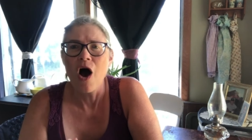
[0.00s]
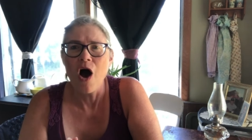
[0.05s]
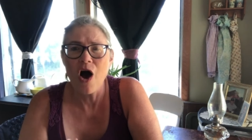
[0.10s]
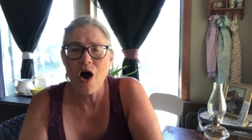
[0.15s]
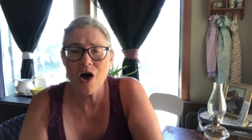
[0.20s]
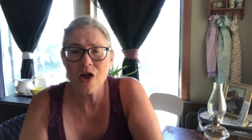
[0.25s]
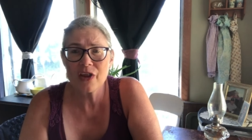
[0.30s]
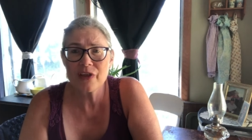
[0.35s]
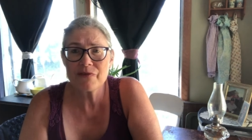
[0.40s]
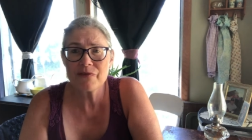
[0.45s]

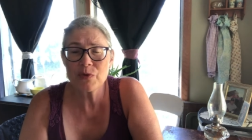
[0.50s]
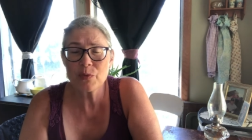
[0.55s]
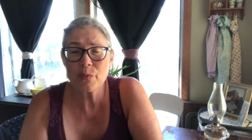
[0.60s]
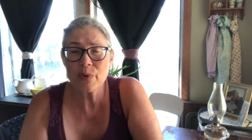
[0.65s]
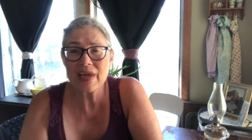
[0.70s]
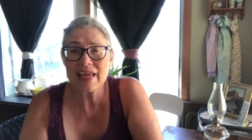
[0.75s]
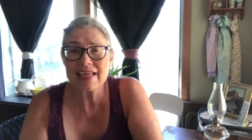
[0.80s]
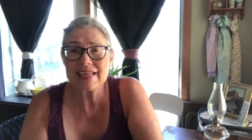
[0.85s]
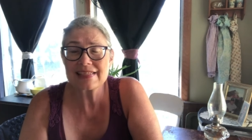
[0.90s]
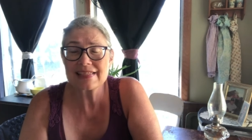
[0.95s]
all of the
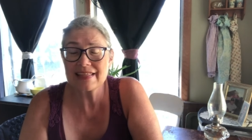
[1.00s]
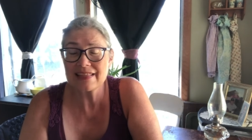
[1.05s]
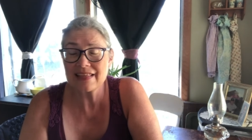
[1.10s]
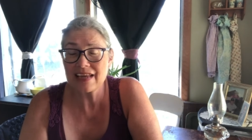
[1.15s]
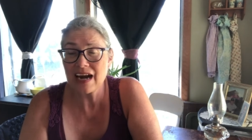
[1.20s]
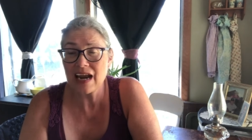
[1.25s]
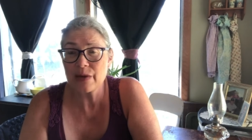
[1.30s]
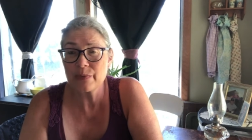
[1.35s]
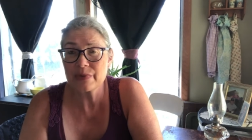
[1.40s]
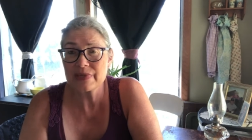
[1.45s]
ways that
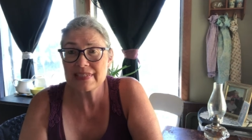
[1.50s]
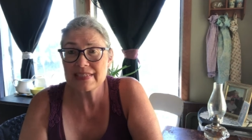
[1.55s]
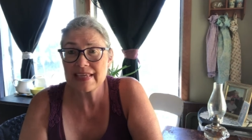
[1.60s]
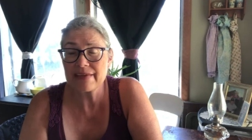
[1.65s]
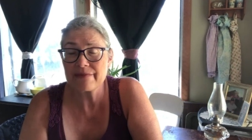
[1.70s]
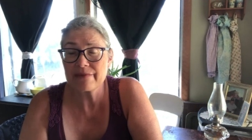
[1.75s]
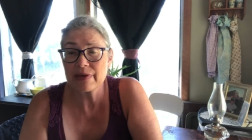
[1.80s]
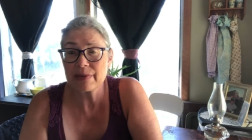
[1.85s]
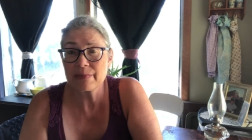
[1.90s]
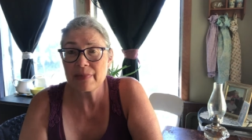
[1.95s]
I was
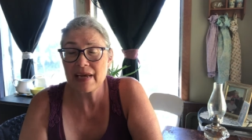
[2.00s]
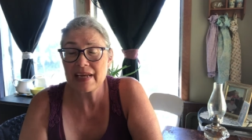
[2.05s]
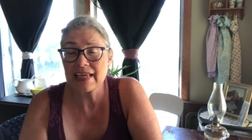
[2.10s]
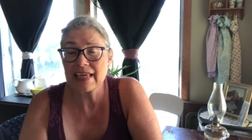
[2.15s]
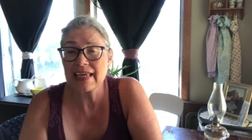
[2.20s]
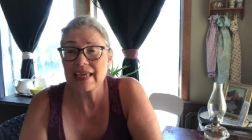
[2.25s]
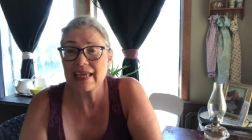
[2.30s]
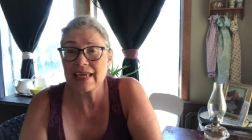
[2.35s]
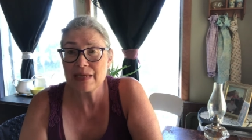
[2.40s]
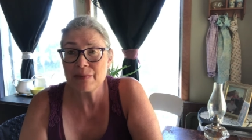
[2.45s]
saving
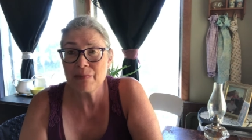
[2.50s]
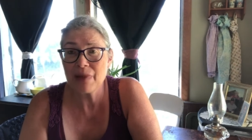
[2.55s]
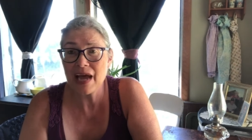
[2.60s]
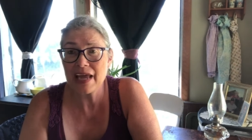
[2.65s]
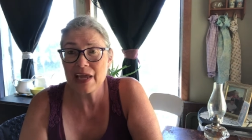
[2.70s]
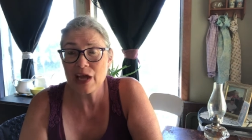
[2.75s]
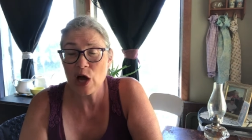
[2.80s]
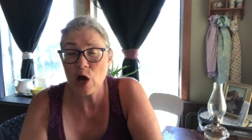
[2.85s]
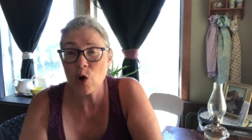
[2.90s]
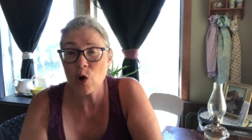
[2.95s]
money in
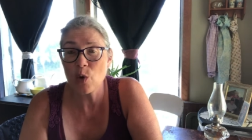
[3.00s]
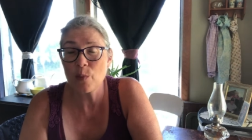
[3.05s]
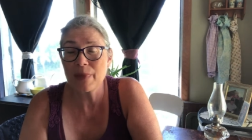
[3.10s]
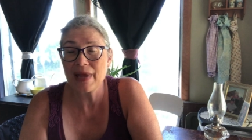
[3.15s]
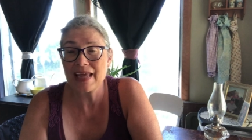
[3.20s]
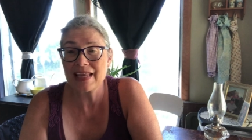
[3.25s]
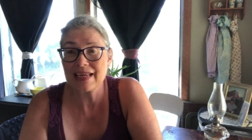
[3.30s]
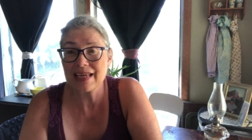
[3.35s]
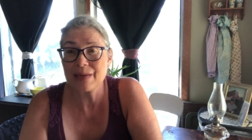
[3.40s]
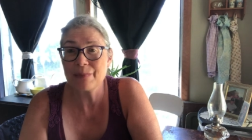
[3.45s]
my home
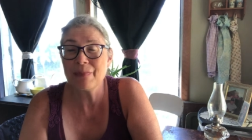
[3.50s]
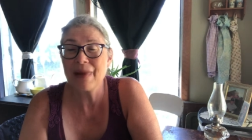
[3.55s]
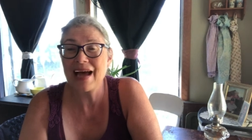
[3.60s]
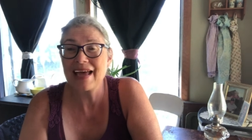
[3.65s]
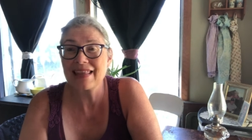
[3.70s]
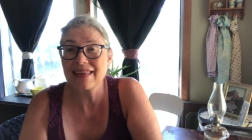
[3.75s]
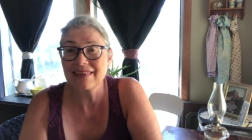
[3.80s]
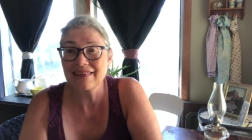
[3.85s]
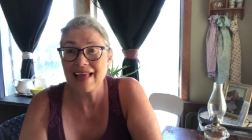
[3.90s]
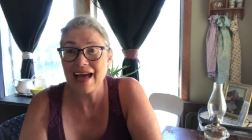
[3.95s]
and in my
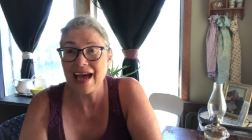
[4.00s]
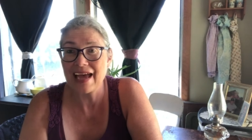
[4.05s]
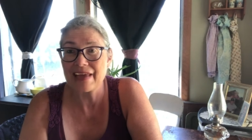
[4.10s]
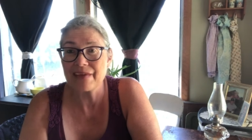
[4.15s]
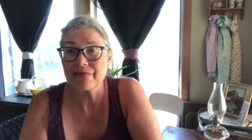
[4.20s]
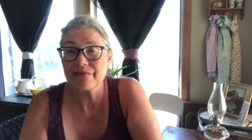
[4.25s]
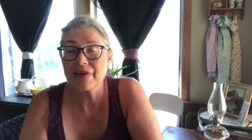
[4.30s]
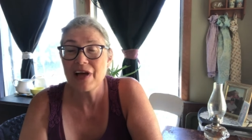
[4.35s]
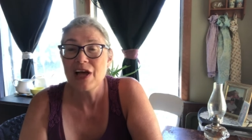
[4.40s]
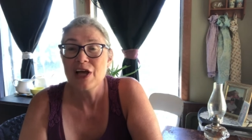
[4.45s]

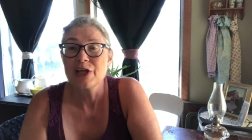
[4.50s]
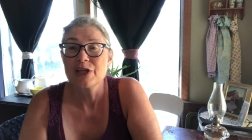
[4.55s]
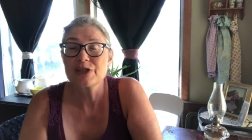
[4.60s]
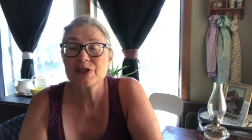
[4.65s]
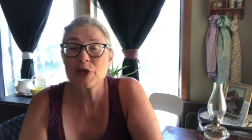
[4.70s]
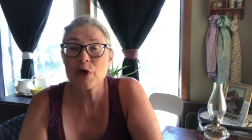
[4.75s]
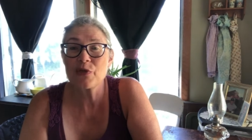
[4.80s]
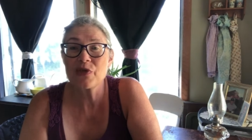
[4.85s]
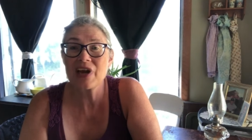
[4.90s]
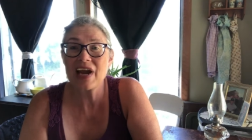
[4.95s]
life
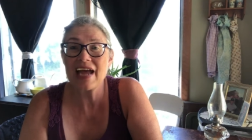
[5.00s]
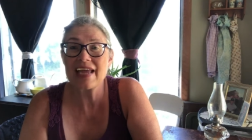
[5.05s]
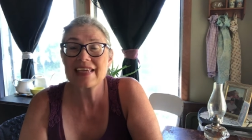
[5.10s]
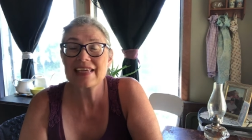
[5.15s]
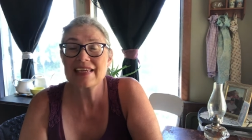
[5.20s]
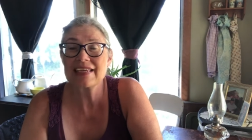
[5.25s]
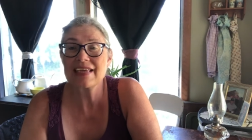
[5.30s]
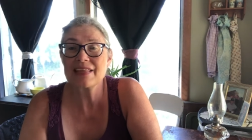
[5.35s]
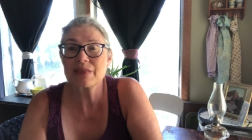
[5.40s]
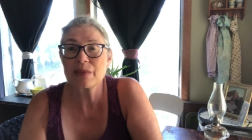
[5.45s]
so that I
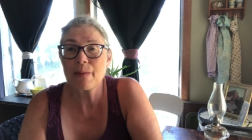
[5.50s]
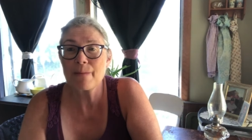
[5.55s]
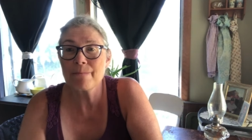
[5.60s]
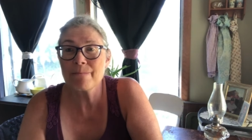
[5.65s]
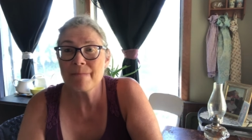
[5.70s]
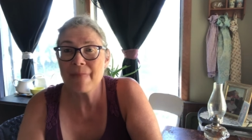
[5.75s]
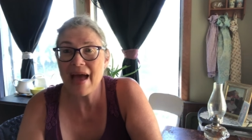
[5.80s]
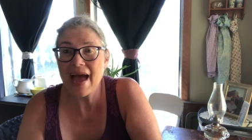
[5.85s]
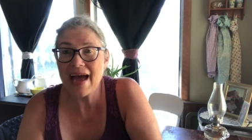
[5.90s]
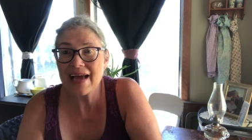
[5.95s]
could get the
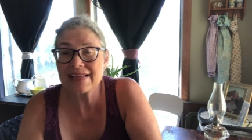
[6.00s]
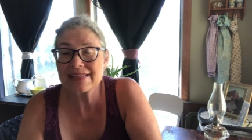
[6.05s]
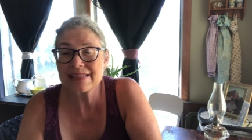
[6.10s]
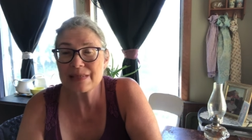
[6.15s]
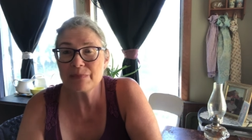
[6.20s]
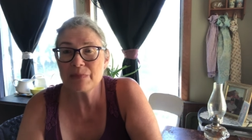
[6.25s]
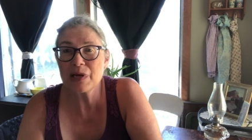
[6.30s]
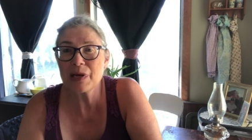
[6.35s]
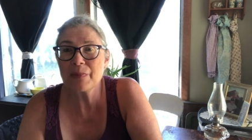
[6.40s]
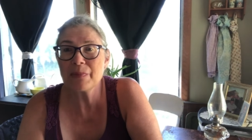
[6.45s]

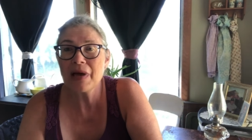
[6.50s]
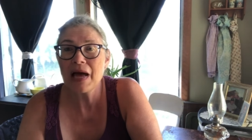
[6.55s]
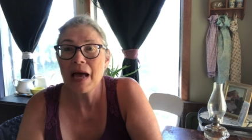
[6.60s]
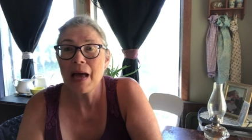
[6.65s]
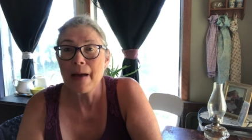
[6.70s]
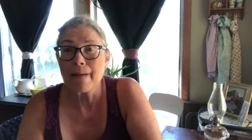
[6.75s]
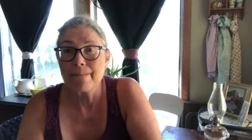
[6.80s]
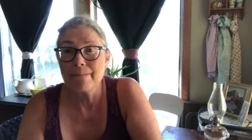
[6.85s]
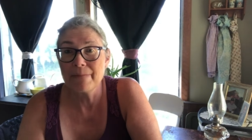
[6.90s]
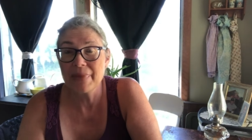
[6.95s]
maximum
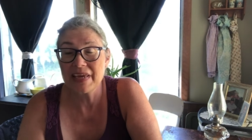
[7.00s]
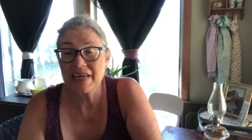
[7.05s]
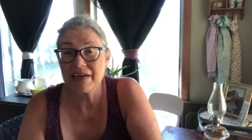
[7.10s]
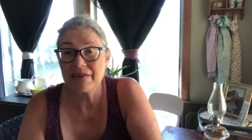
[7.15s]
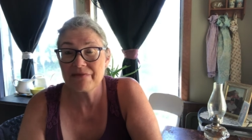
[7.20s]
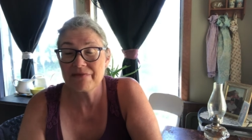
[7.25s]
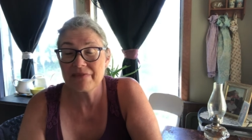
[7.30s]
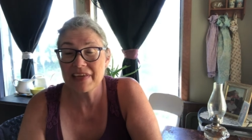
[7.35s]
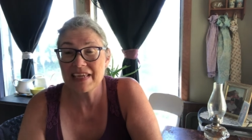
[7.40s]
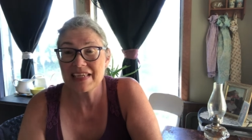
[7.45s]

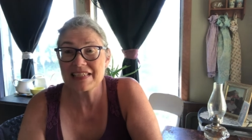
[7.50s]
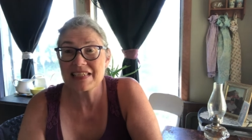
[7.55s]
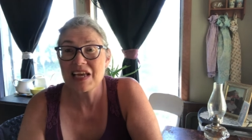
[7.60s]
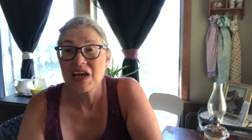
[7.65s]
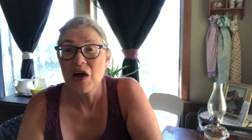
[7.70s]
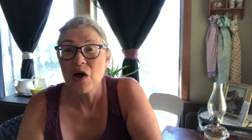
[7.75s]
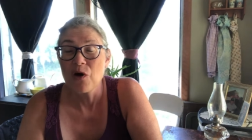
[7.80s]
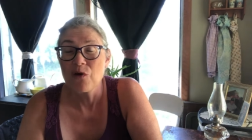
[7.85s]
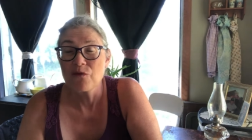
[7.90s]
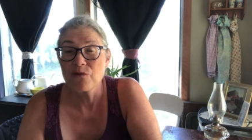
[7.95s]
benefit
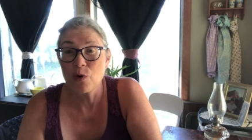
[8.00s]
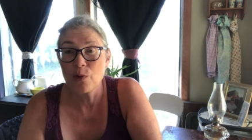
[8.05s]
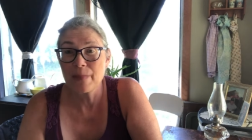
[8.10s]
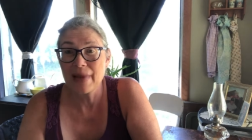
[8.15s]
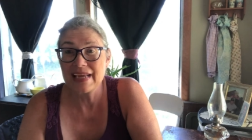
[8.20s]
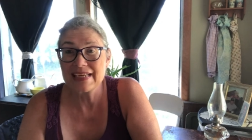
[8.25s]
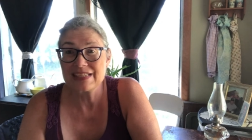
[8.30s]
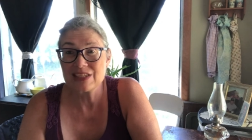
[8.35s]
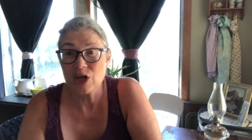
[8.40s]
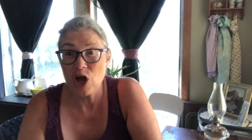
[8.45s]
for
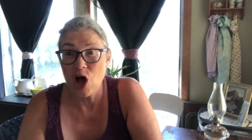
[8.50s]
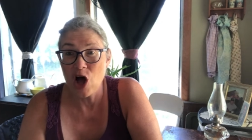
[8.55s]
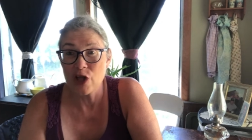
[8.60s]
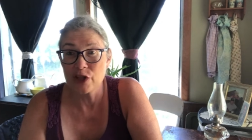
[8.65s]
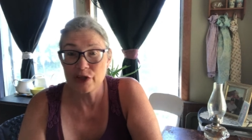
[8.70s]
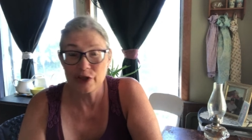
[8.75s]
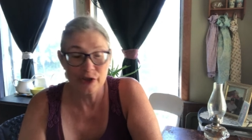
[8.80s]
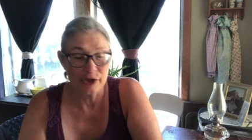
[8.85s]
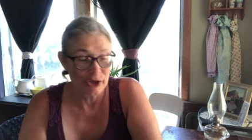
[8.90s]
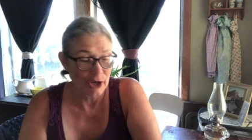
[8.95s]
my
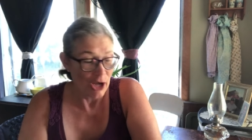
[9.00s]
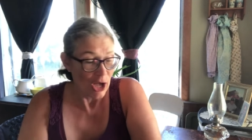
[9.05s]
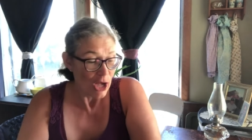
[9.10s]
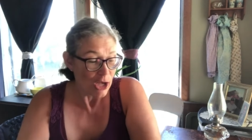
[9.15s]
dollar.